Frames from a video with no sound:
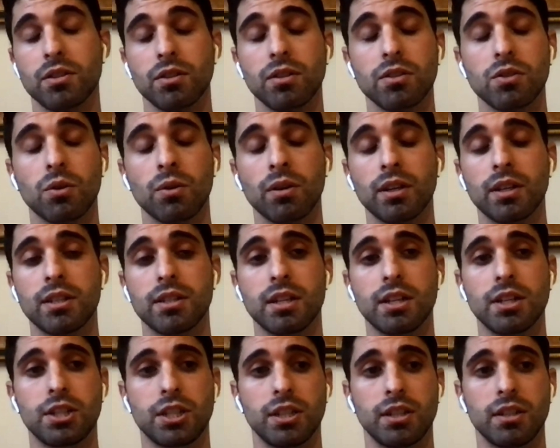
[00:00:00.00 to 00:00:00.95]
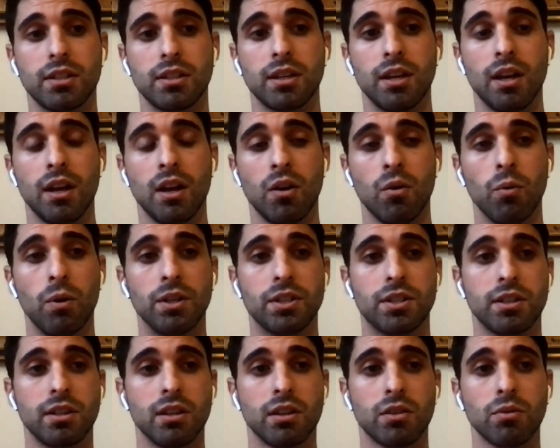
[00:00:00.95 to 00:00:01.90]
So this organization,
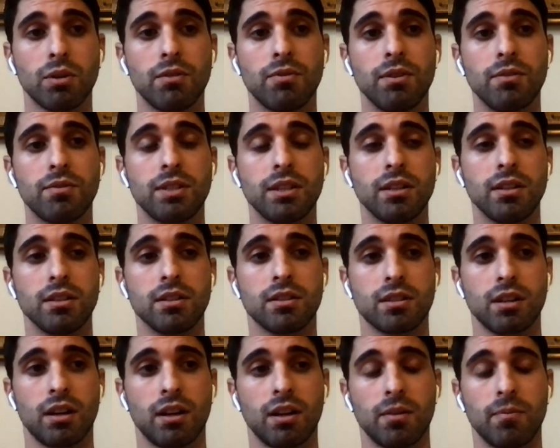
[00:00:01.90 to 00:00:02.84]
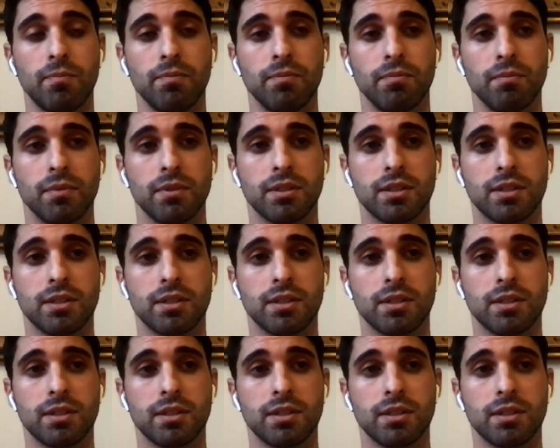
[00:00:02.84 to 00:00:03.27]
which the 350 is um,